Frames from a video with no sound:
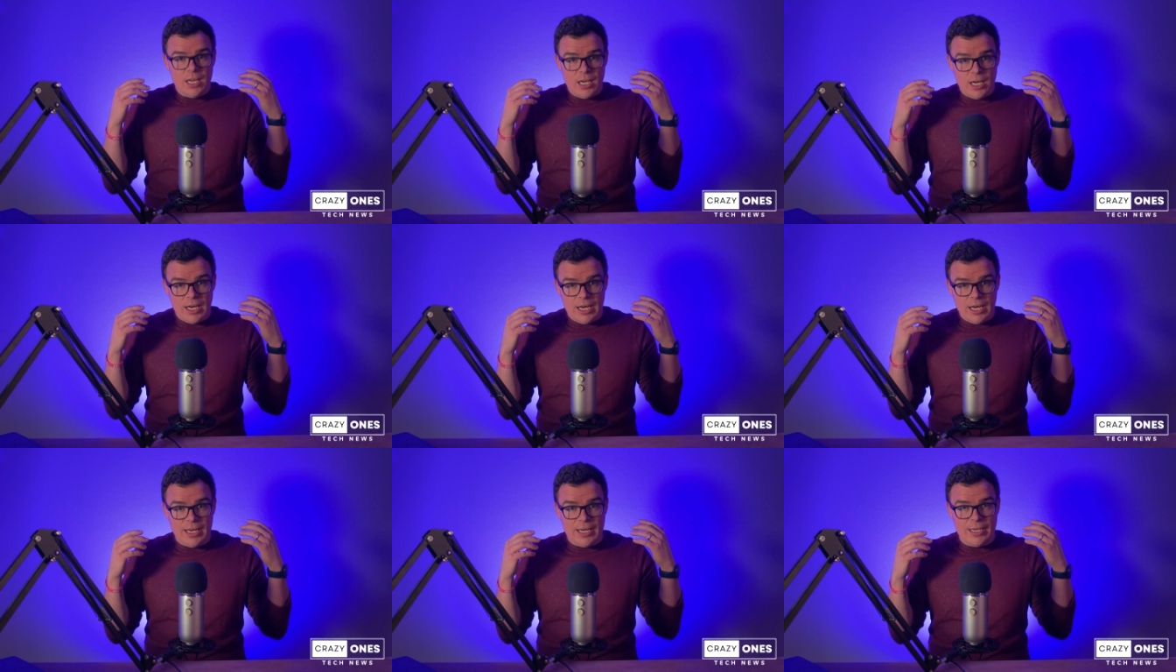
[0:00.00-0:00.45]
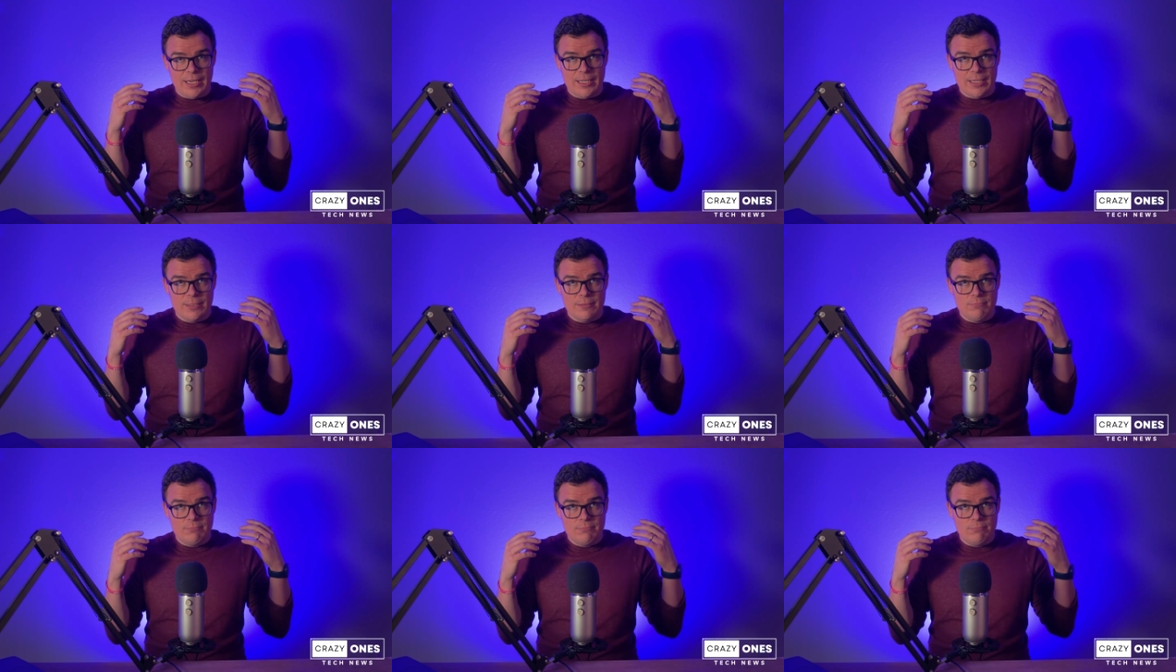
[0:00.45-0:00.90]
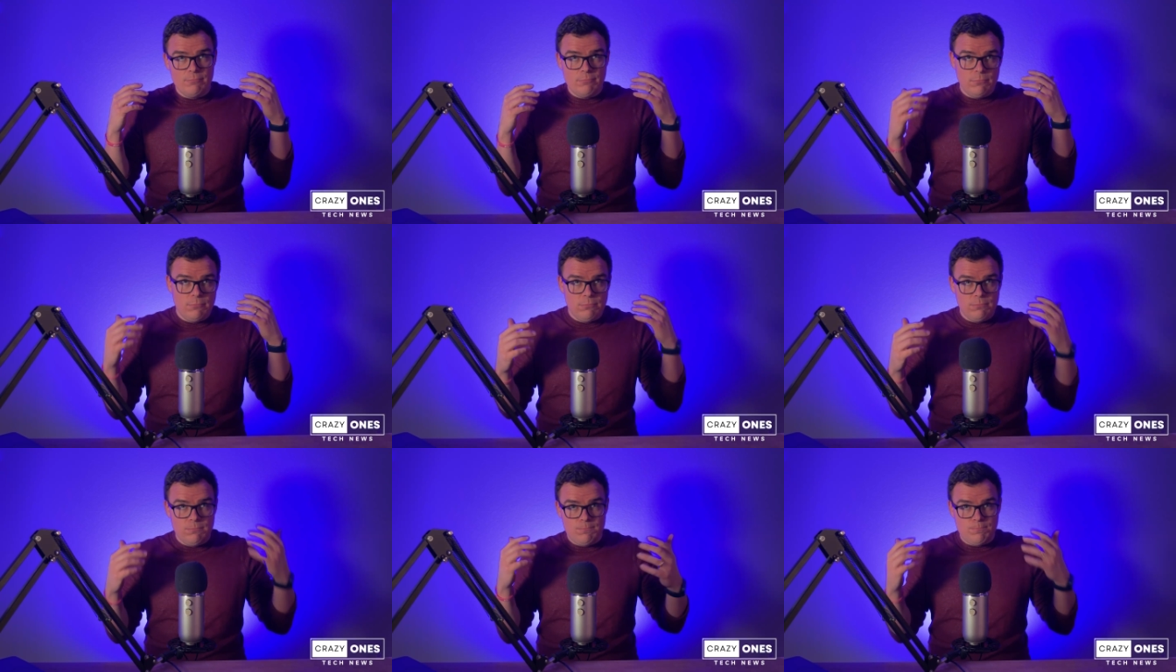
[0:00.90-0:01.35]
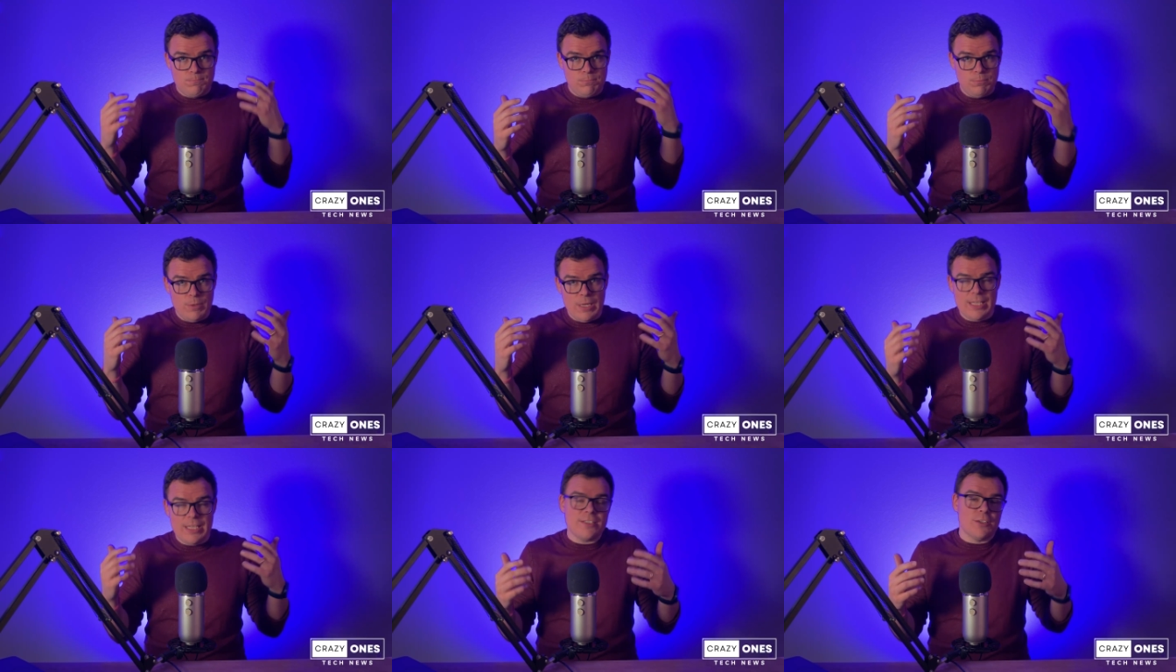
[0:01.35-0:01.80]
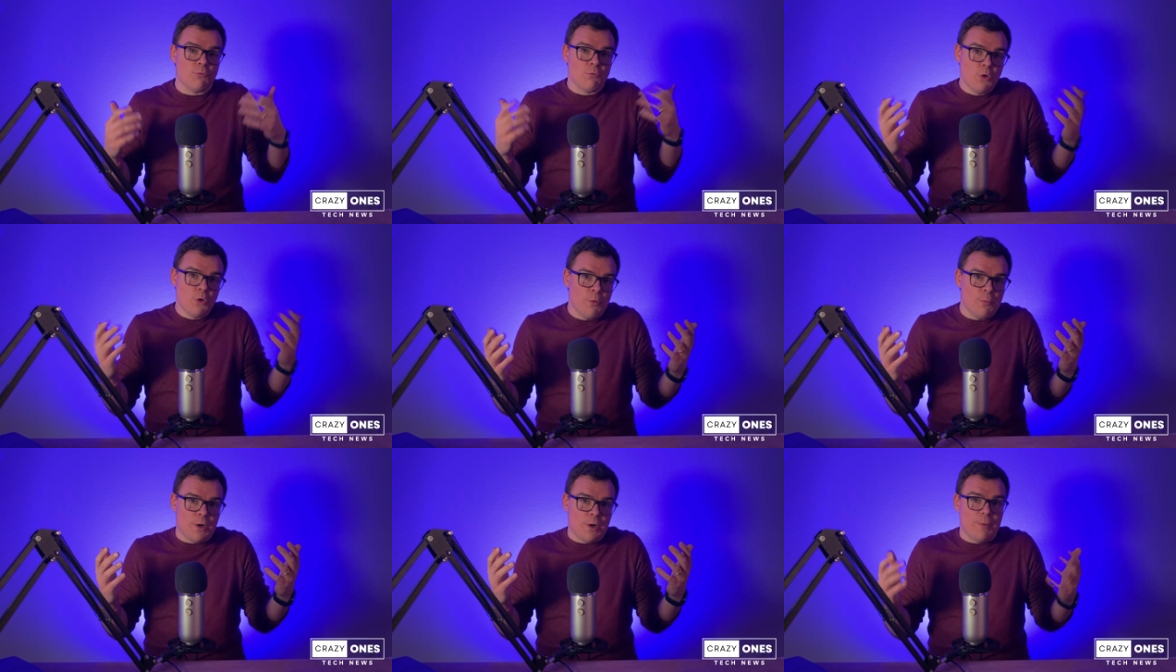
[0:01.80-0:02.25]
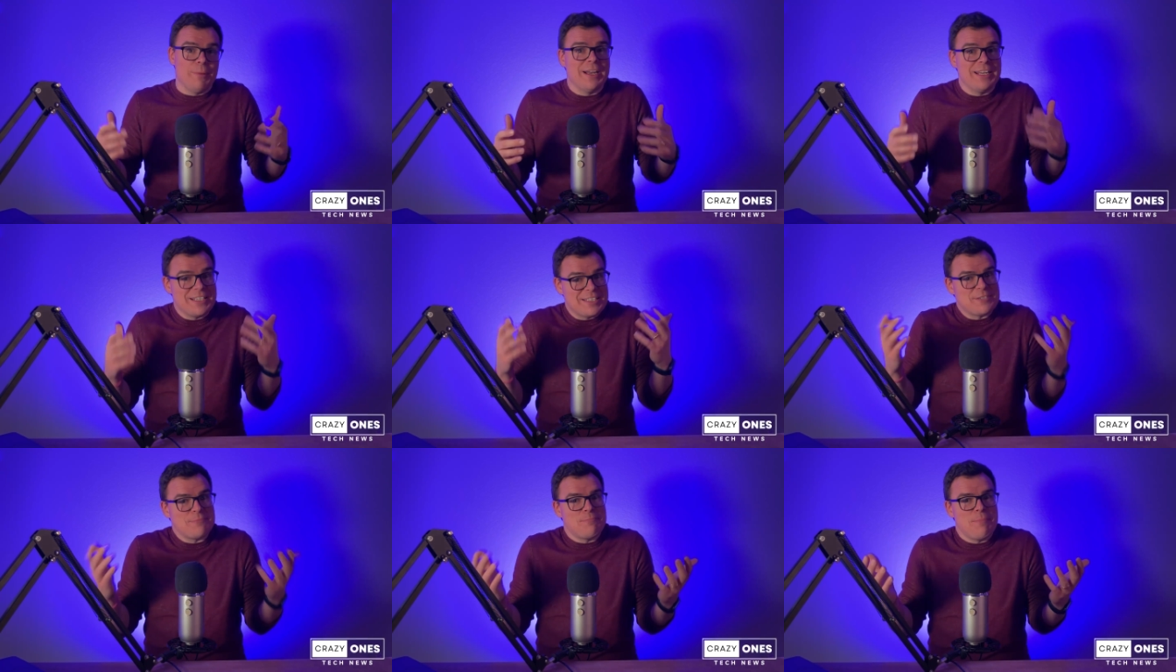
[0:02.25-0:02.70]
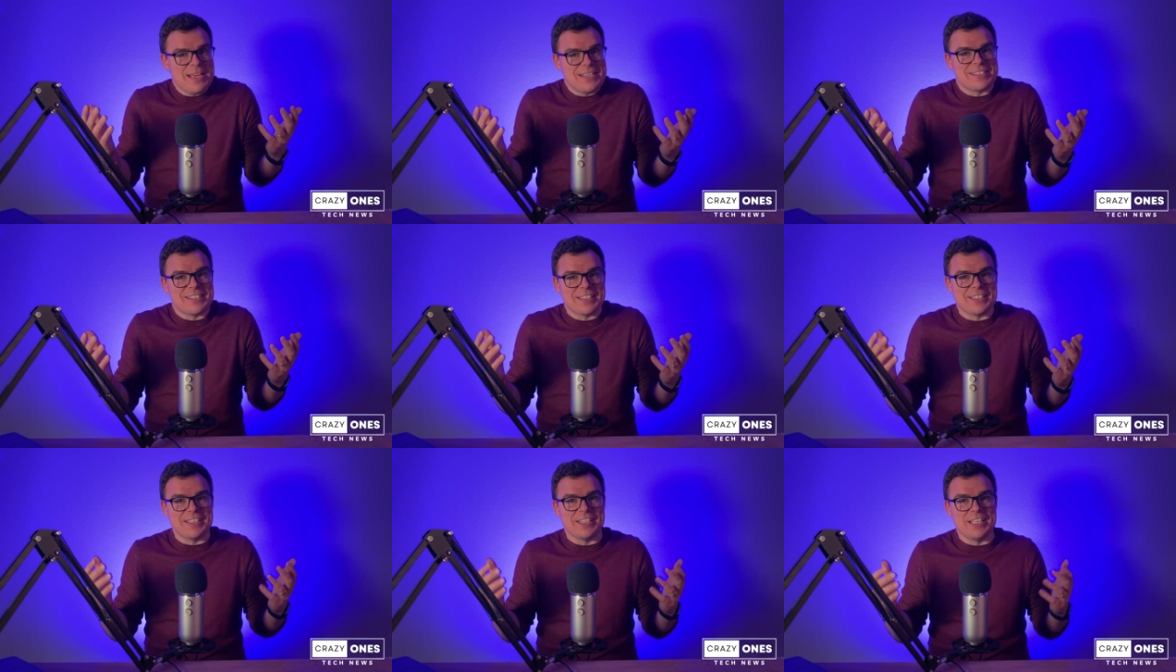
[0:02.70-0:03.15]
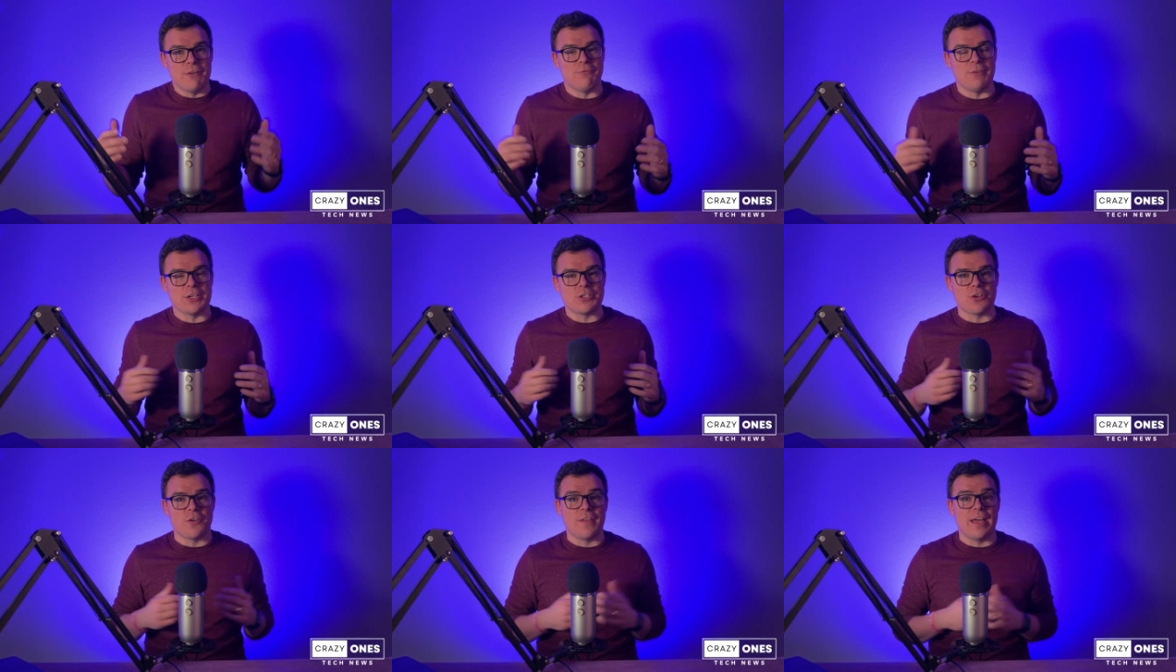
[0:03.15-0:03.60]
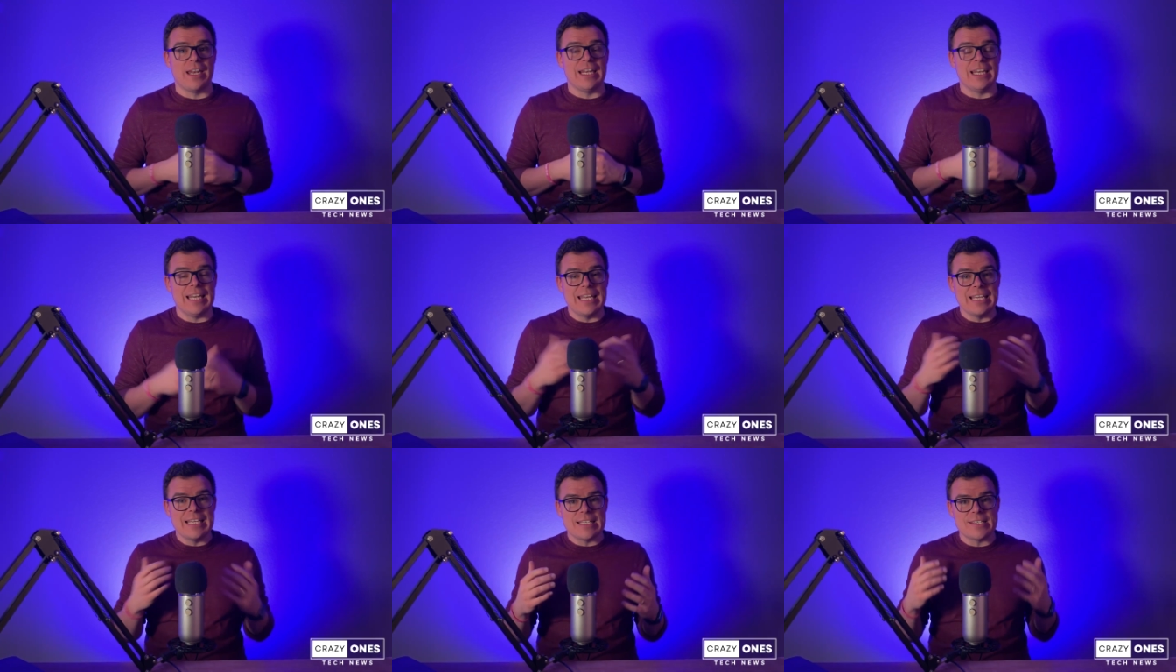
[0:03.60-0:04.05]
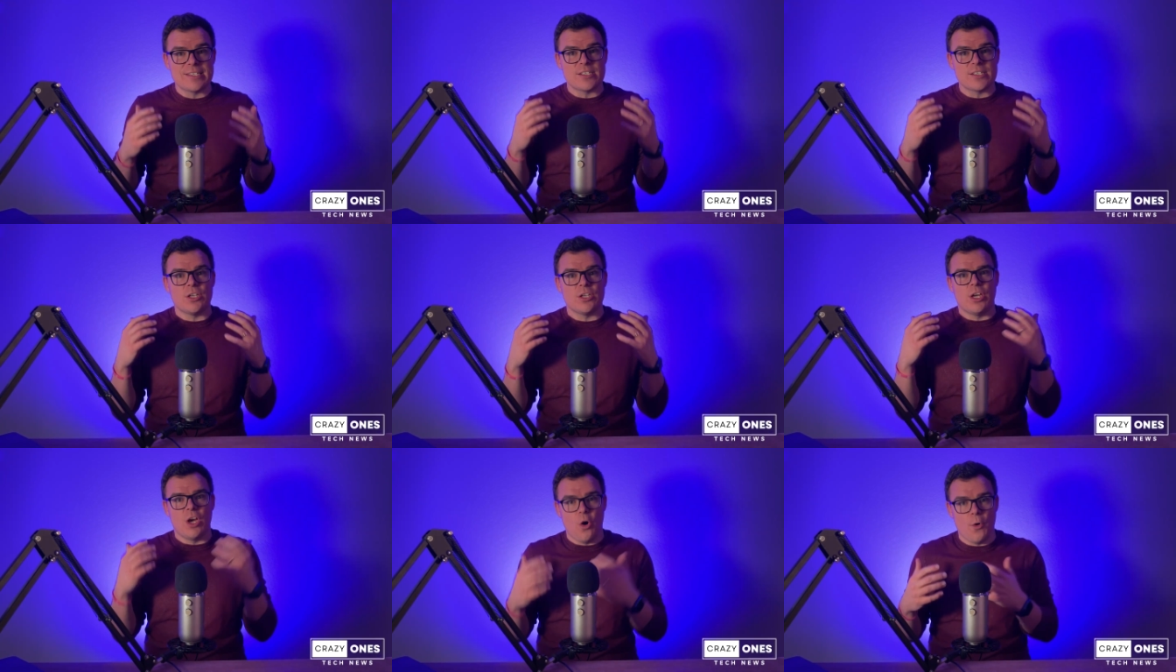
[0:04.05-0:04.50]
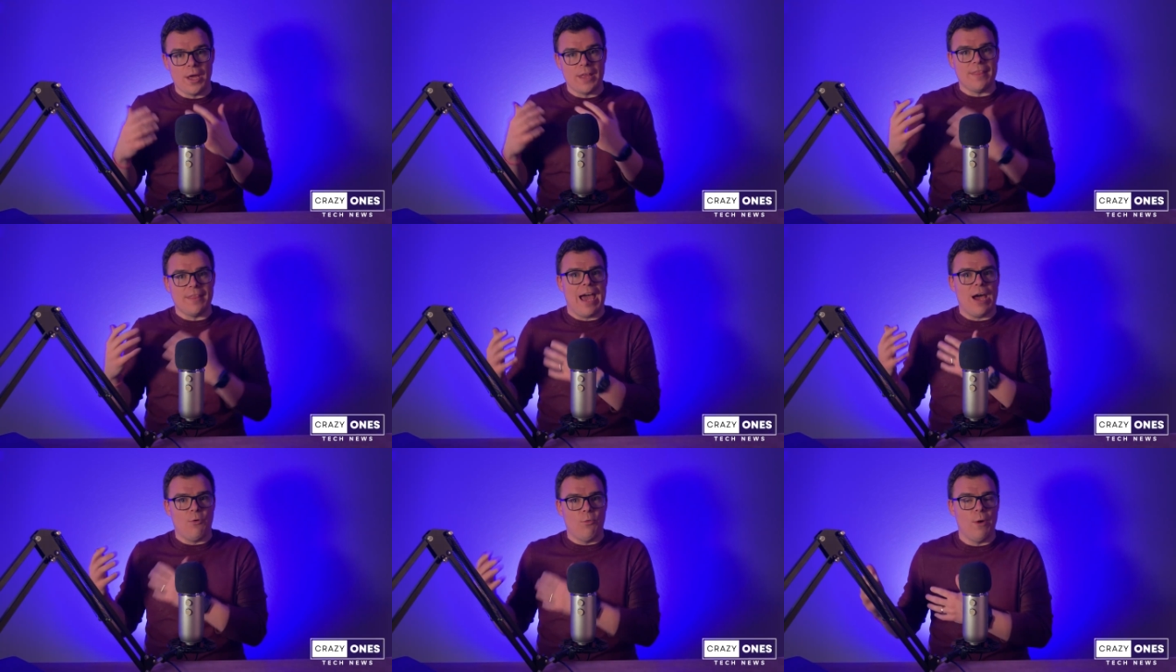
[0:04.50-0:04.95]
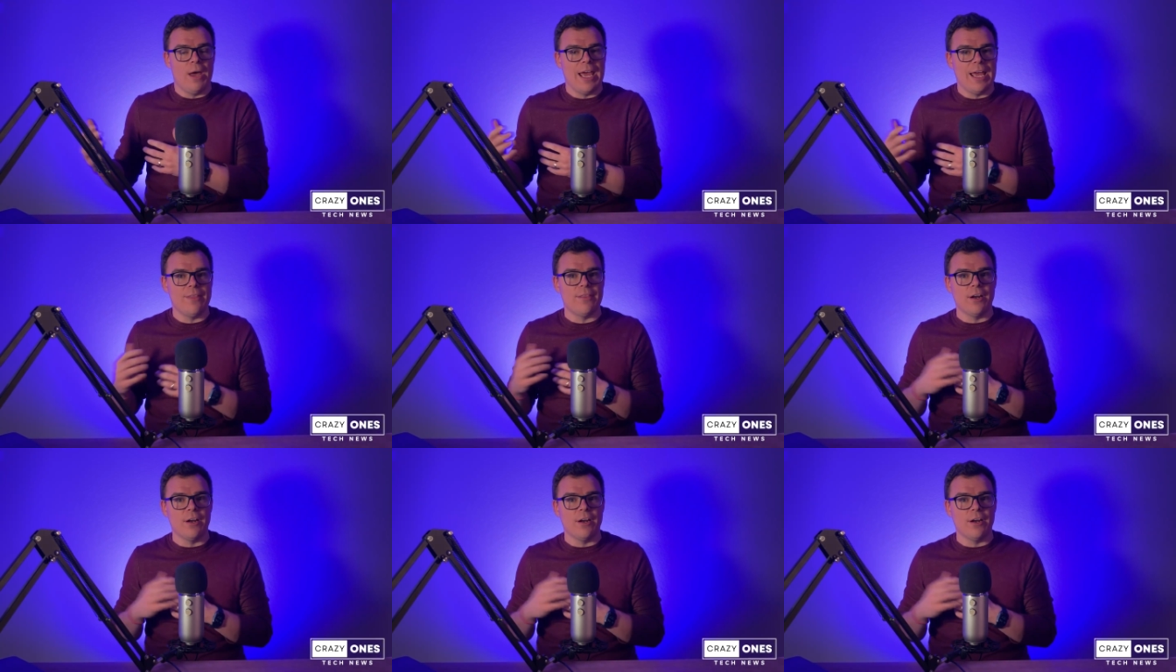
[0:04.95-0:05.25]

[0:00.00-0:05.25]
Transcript: Uh, it's a rumor, but it's basically official that it is going that way.